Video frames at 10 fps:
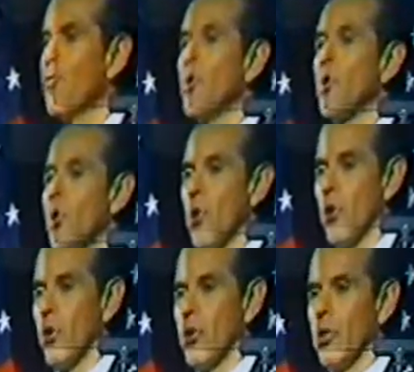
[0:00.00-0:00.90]
for
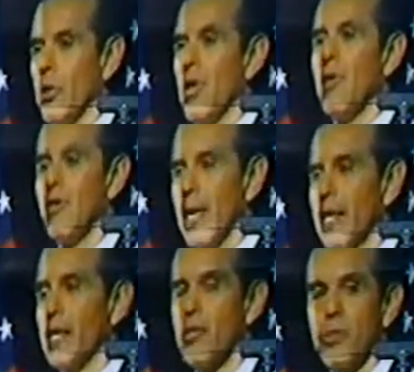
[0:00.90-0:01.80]
all
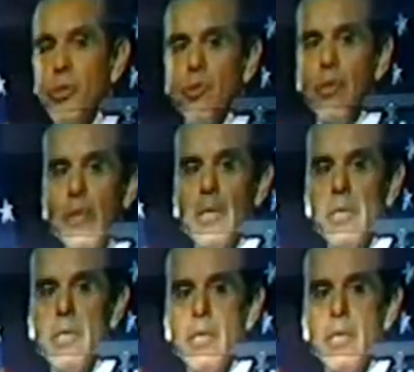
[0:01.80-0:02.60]
of LA's children.